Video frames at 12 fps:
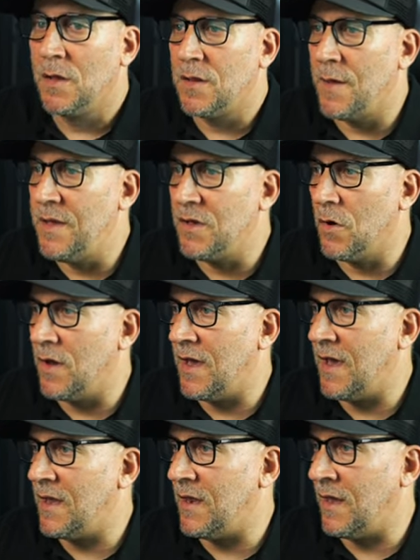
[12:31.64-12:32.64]
Let me go
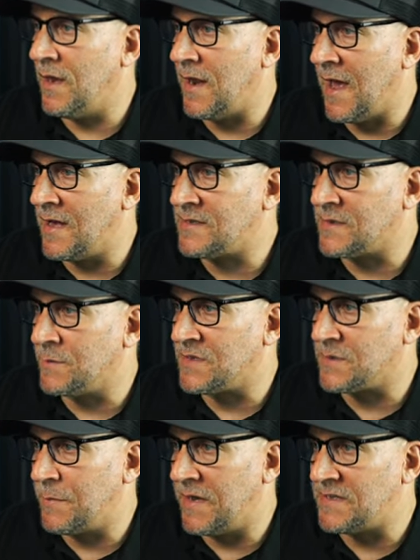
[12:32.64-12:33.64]
ahead and add some
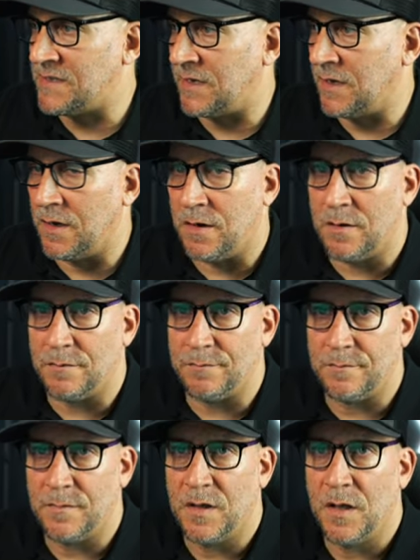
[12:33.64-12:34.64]
spacing here.
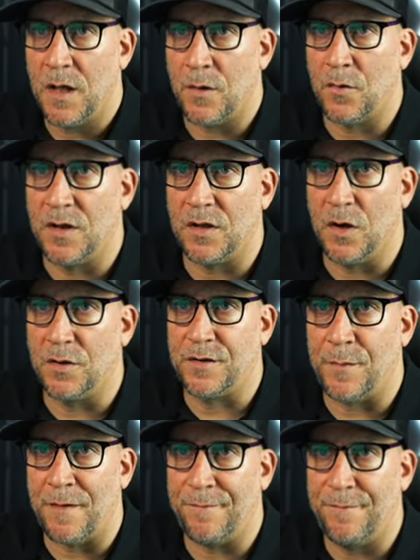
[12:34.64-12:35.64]
I'm going to go
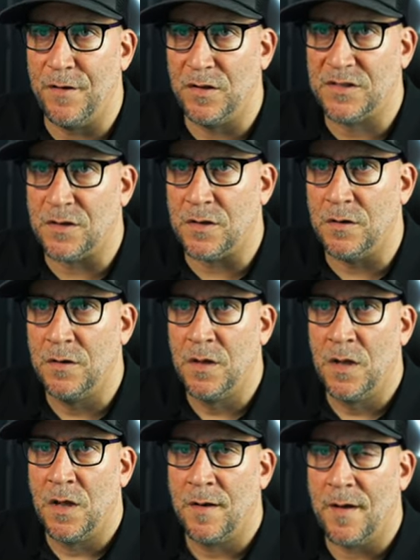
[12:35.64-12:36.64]
to my filter,
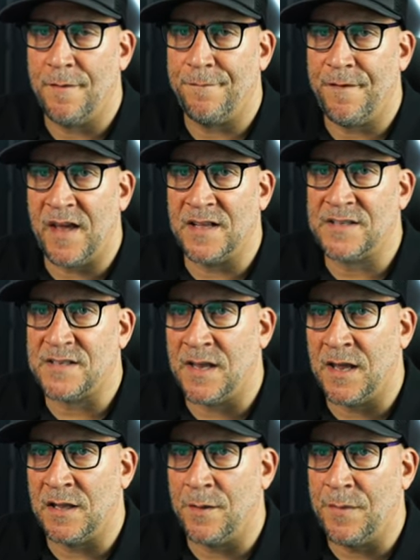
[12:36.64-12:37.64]
advanced,
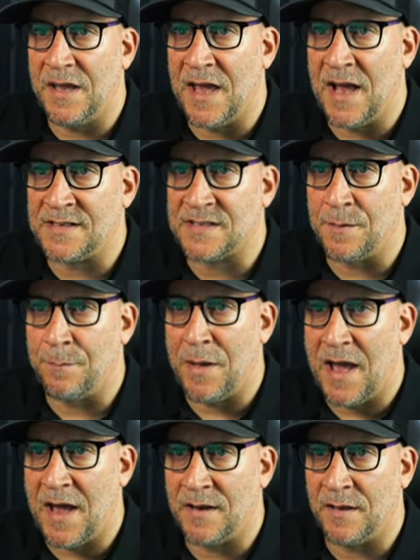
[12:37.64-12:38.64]
and let me add some
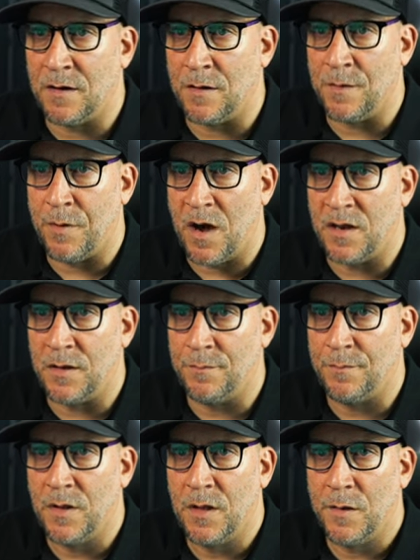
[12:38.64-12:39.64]
padding on the
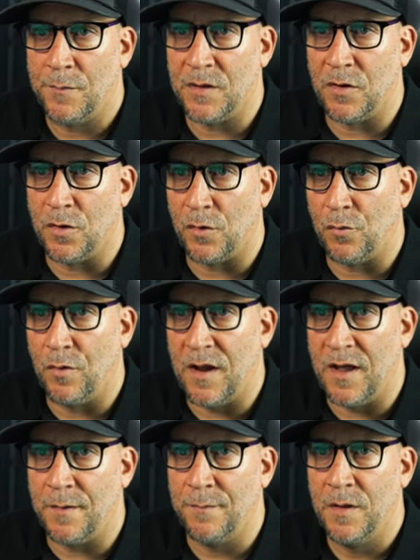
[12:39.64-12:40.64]
bottom. Let me go to
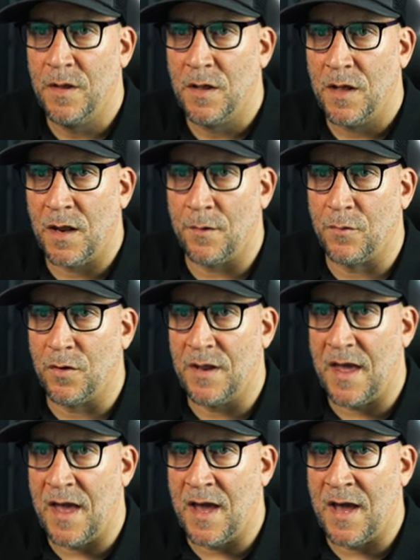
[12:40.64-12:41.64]
rim, and I'm going
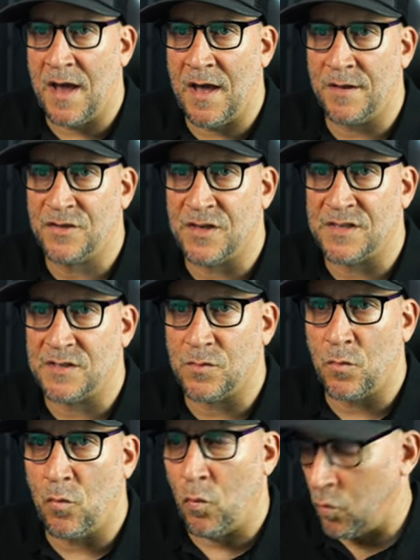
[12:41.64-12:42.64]
to add just
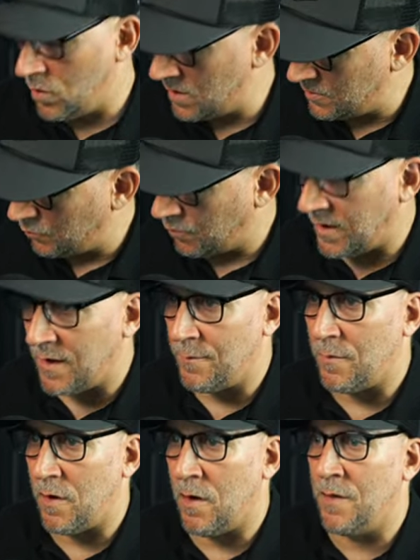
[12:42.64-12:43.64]
one
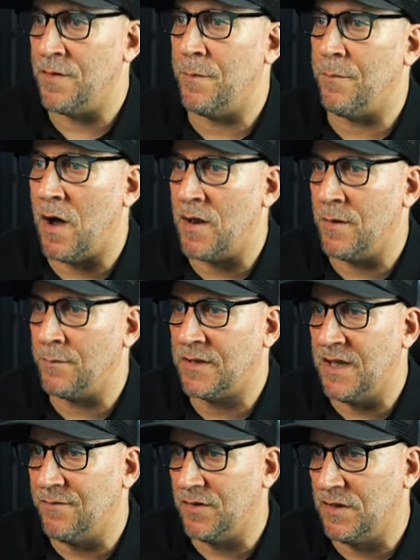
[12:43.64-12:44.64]
rim on the bottom.
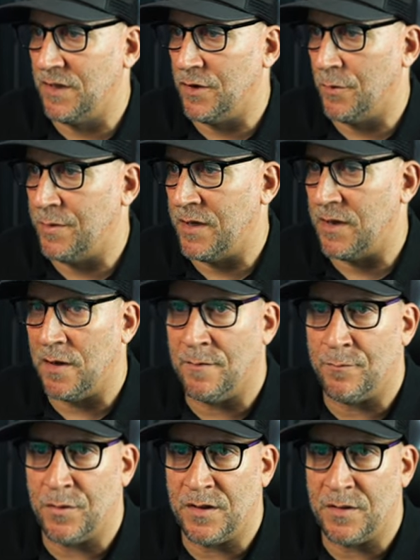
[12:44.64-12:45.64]
Give a little bit
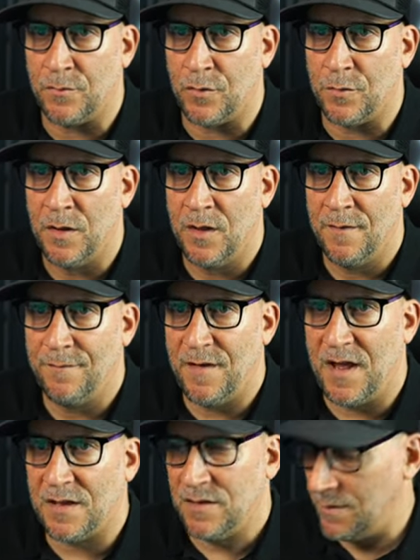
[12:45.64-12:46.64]
of breathing room. In
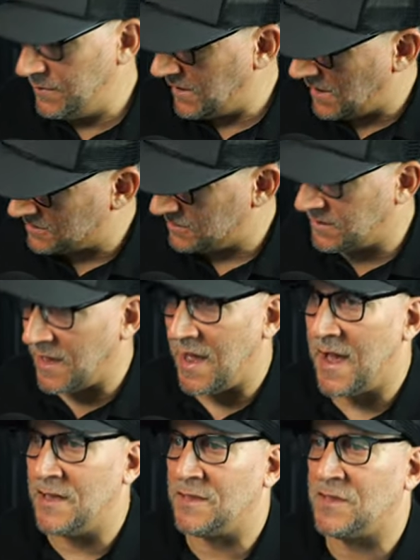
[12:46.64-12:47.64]
fact, let me actually
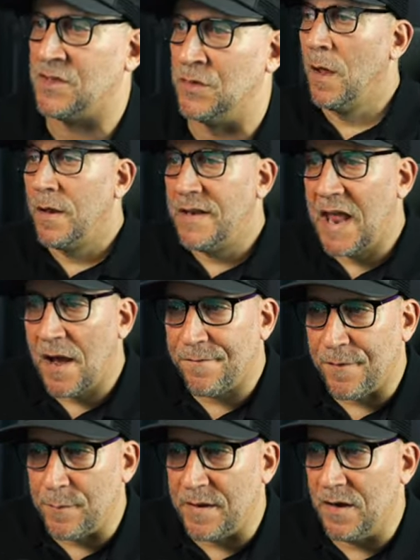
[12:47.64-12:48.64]
add two. Now
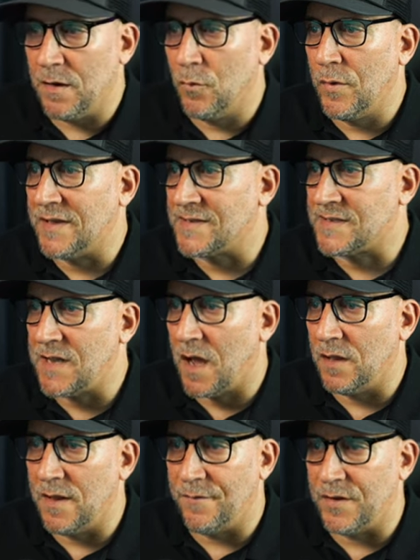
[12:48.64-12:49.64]
from here, we can
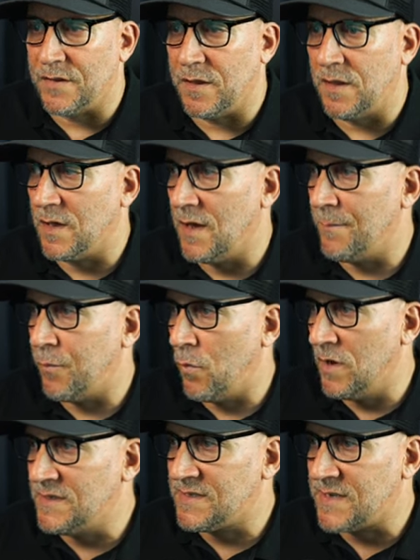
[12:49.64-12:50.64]
style everything up.
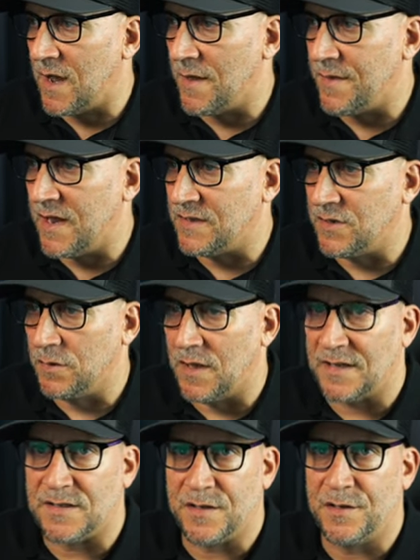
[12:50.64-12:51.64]
One style that I do
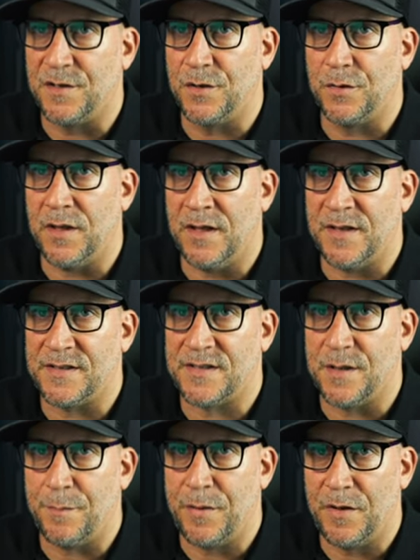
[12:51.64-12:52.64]
like to do
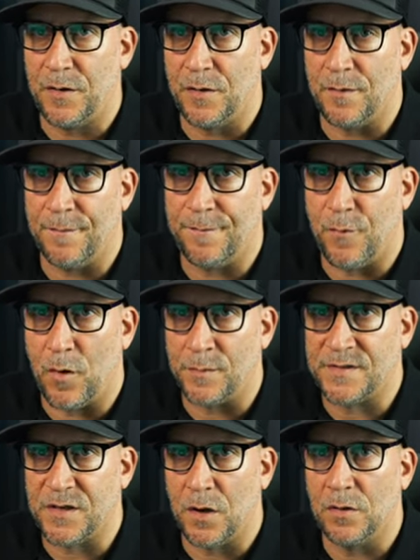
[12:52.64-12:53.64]
is the pill
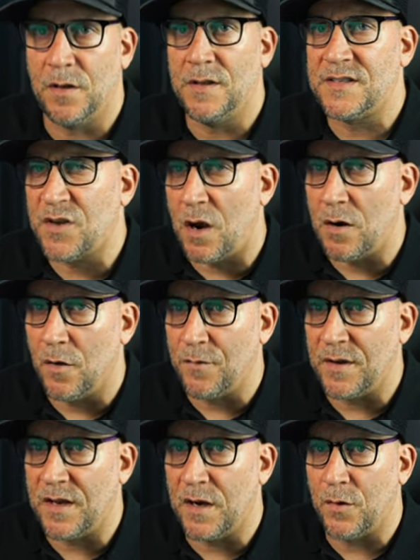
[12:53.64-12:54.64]
form. So let's start
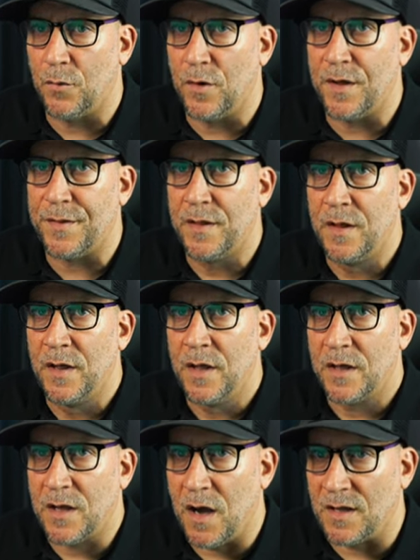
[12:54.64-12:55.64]
over here with
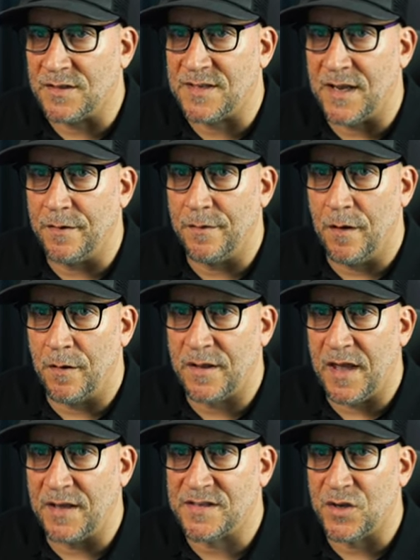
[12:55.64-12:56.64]
content.
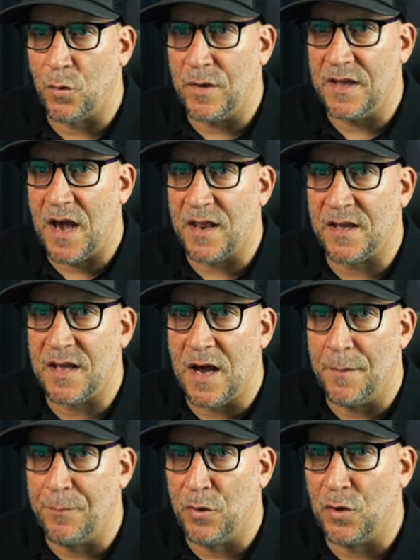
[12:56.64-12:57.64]
Okay, so we got a
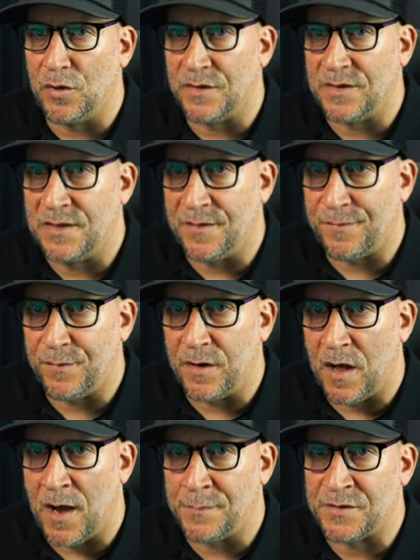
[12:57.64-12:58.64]
couple
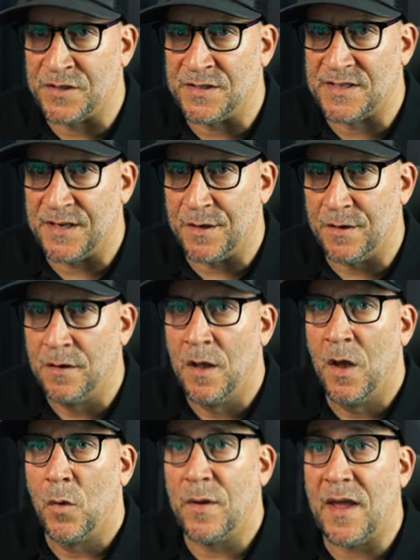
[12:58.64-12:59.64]
different options here.
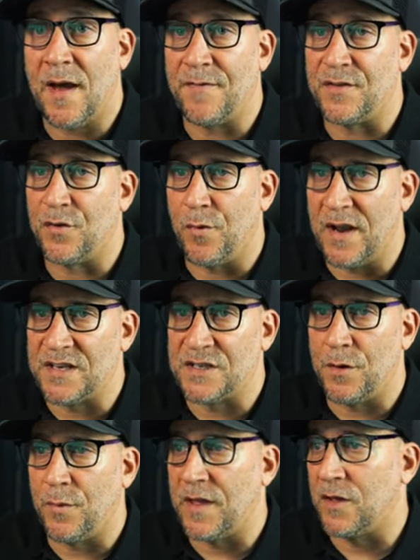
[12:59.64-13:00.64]
We have the
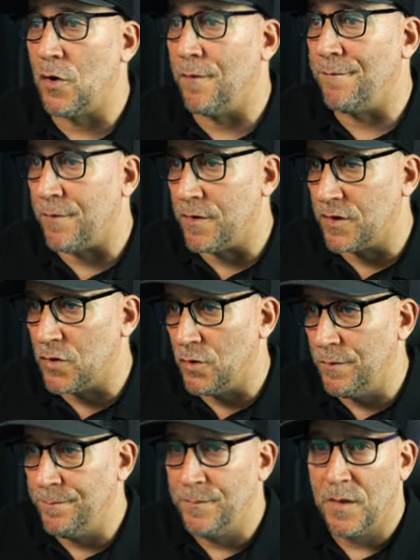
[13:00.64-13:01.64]
direction. We could go
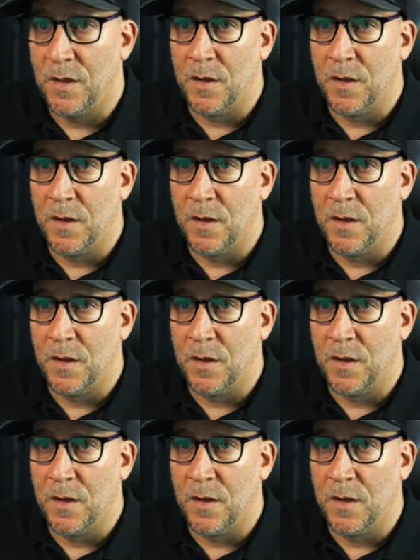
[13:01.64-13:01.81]
vertical.